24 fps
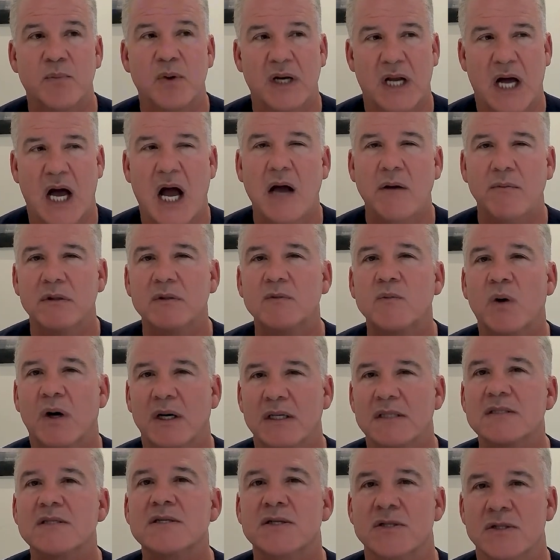But I would
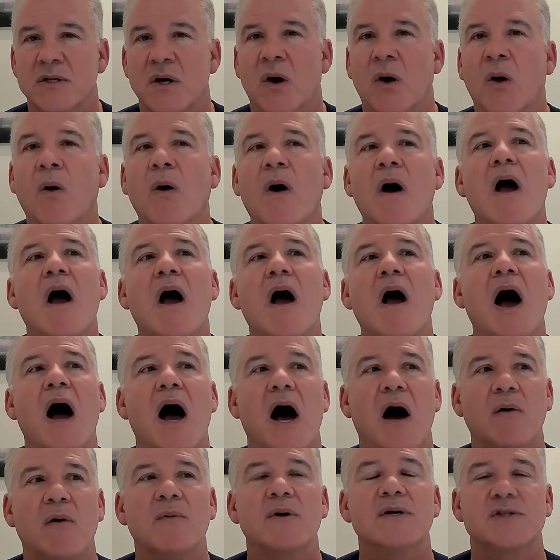want to know
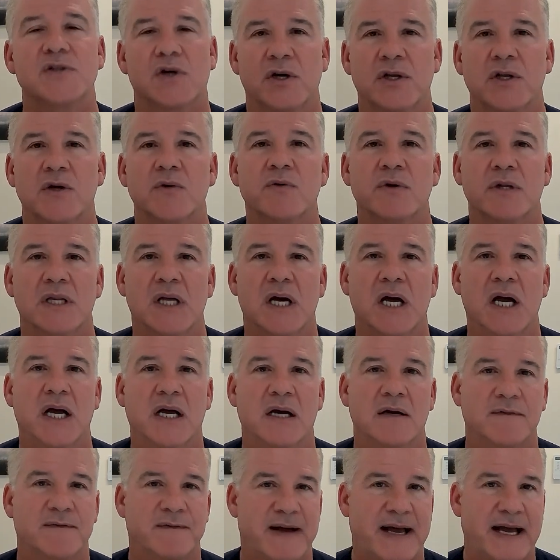how much are you relying
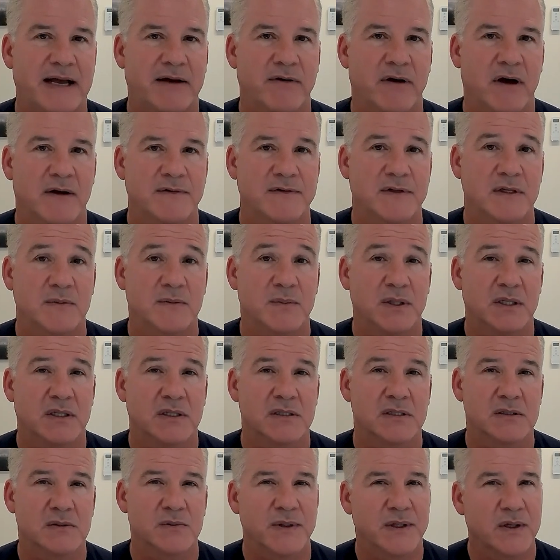on fat grafting
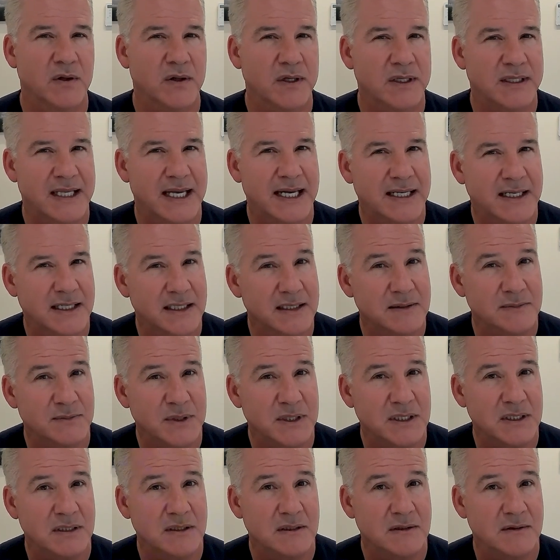because we know that that can
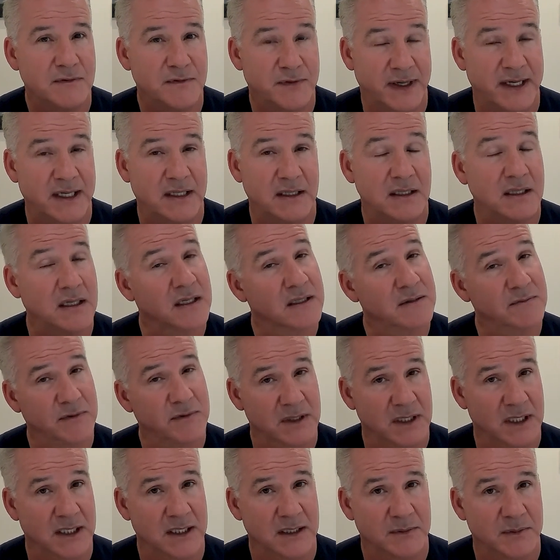be frankly
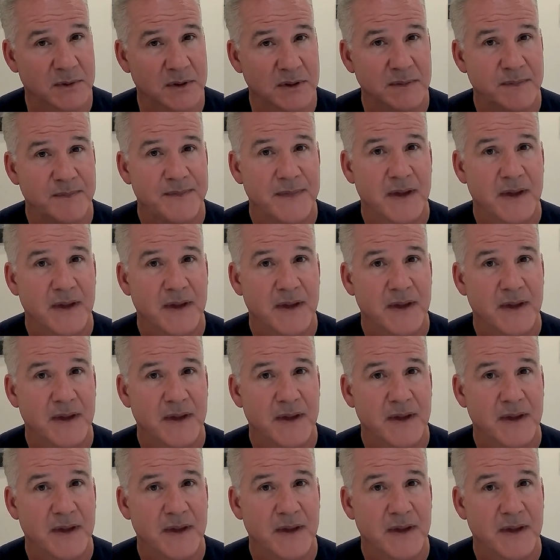unreliable.